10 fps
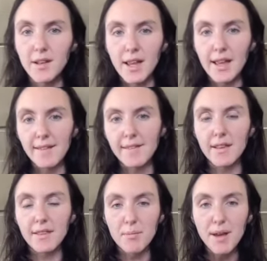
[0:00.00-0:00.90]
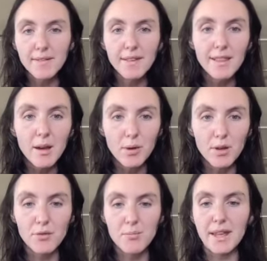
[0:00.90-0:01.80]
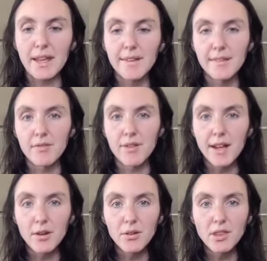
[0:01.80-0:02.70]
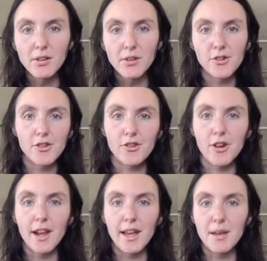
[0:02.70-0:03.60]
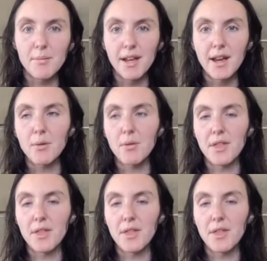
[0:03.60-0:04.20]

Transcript: is the best thing that works for me is if I go to the grocery store and I pick out